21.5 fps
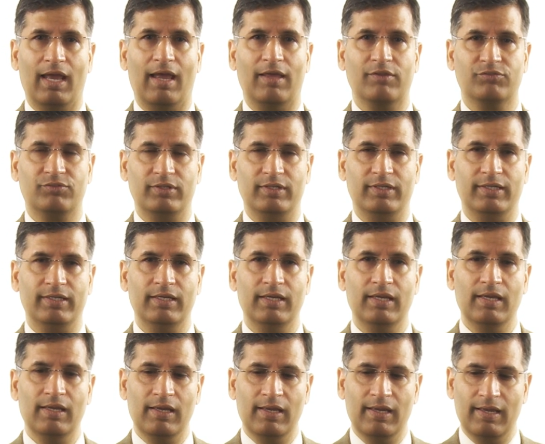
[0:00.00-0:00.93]
As the
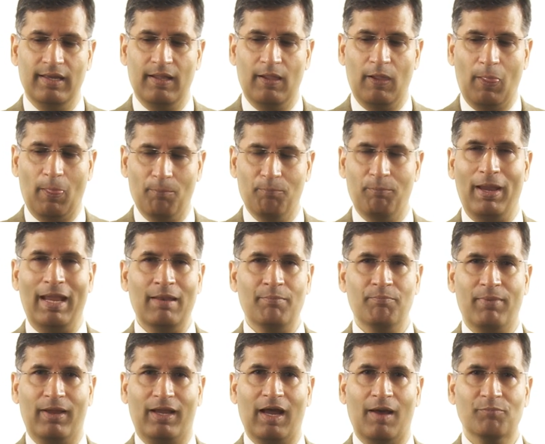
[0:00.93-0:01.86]

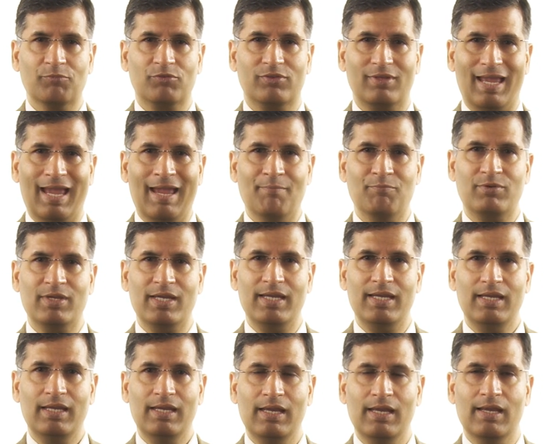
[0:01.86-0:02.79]
bin becomes
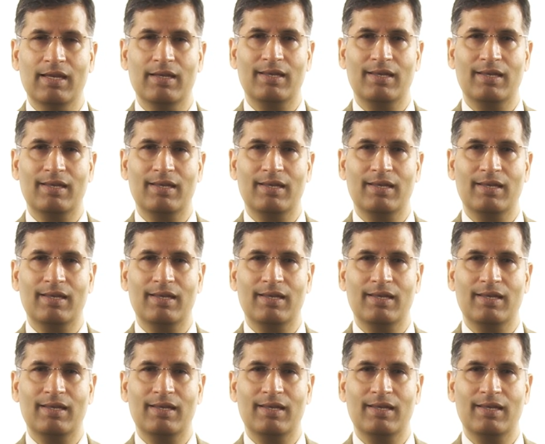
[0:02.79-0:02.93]
empty,